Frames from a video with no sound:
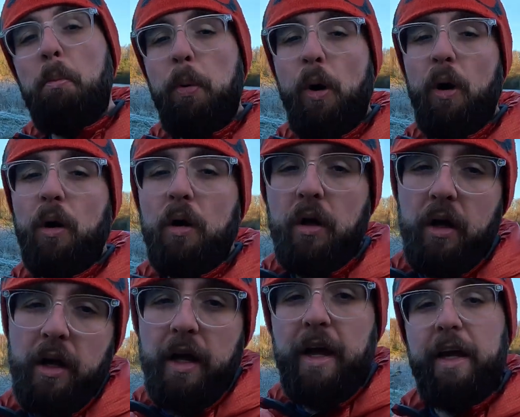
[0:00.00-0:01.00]
but
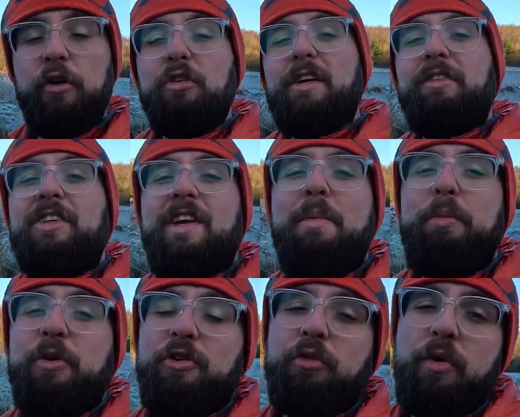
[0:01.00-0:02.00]
it does have a
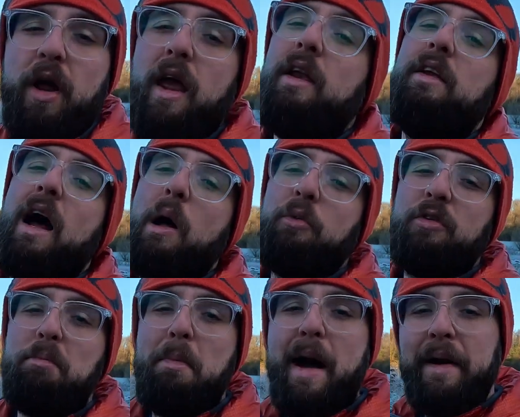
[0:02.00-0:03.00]
temperature rating down
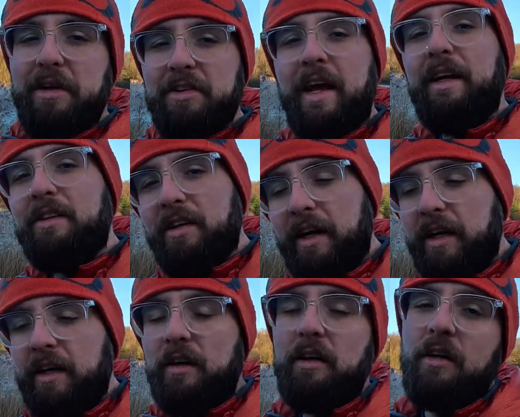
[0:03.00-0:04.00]
to
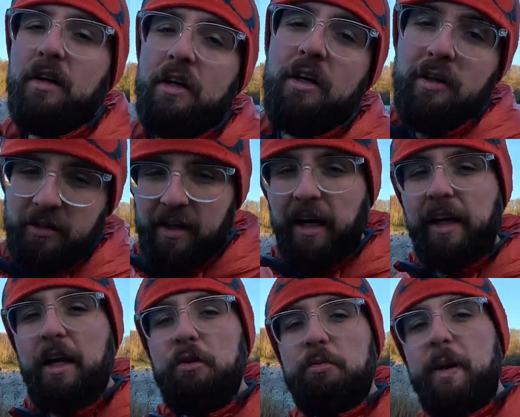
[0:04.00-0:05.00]
-18, so that
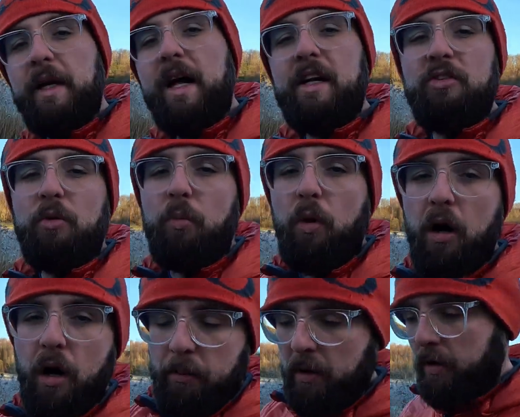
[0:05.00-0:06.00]
keeps me nice and
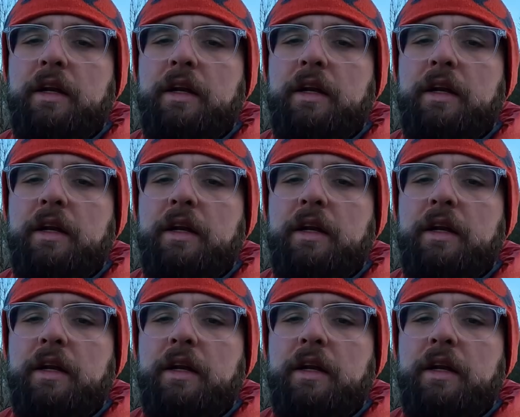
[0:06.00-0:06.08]
warm.